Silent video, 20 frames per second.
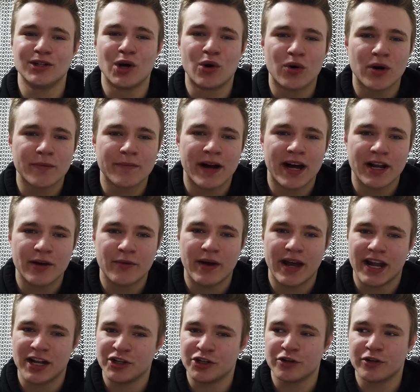lower body
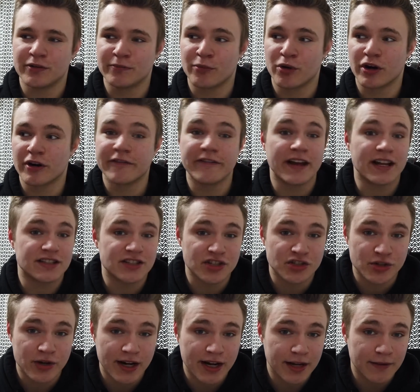weight and you're more advanced in
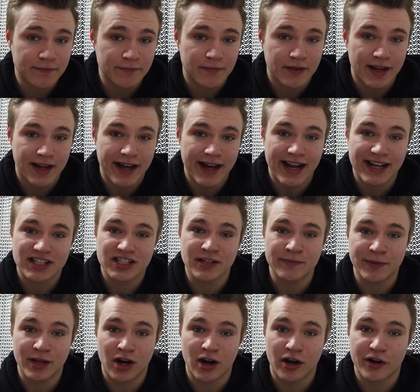training, it's
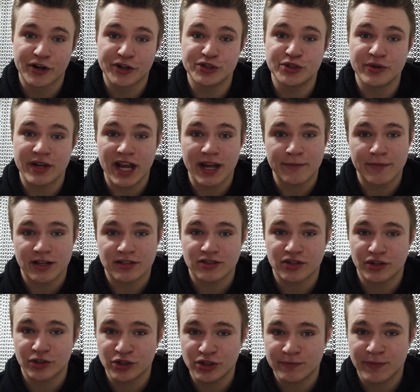going to be harder to gain
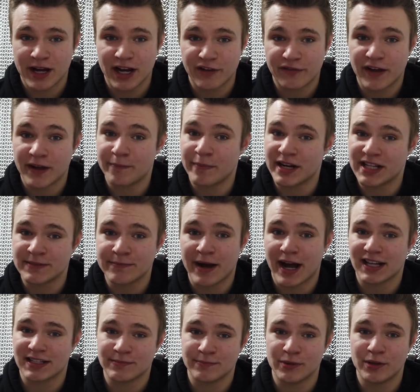muscle and lose body fat, but it's
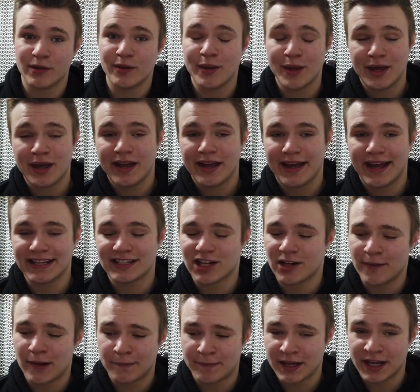possible. It's
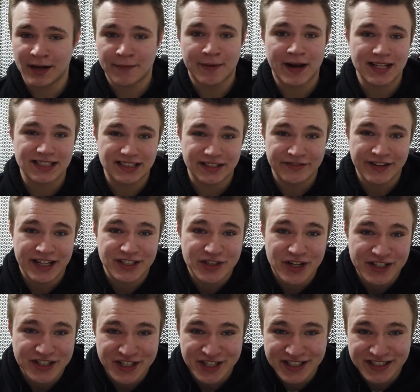all about being in a positive
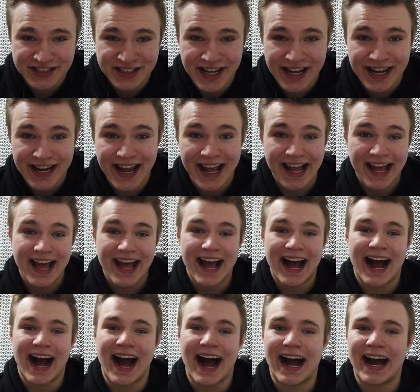nitrogenous state.
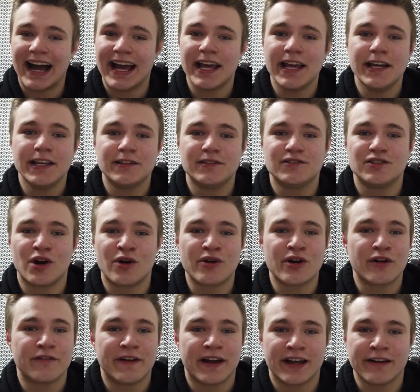I
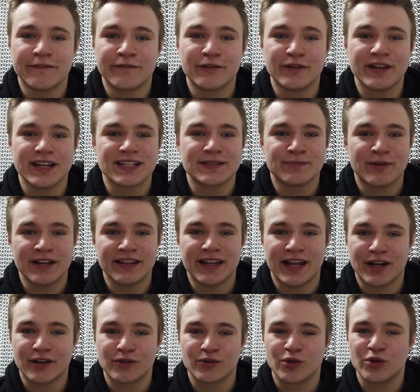don't know if I can fully explain
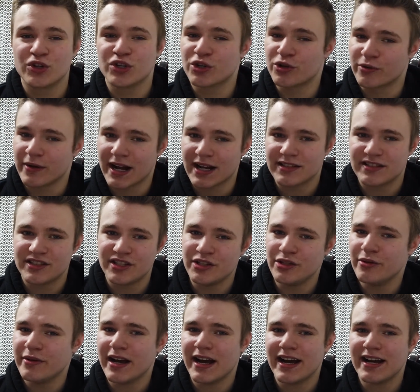that correct to
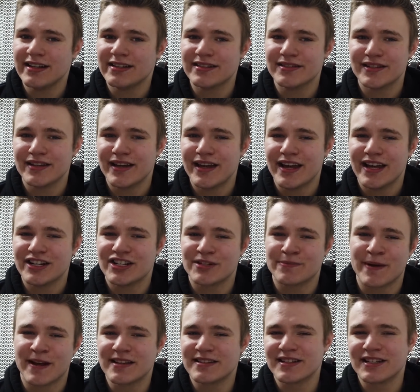you guys,
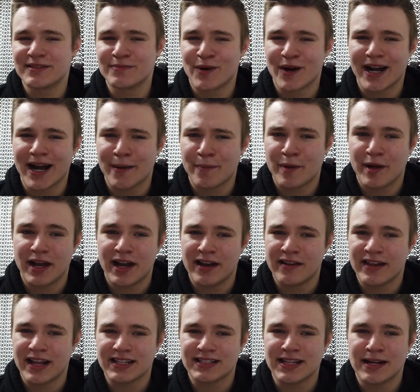just because it is more
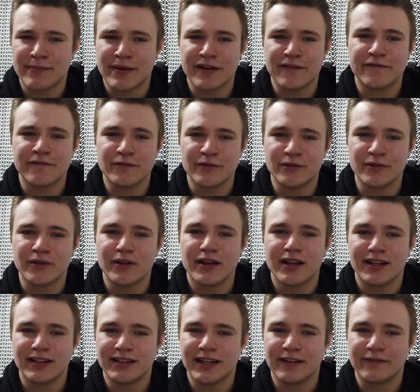complicated and that's not my full
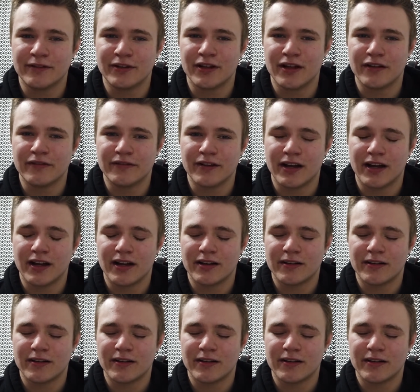level of,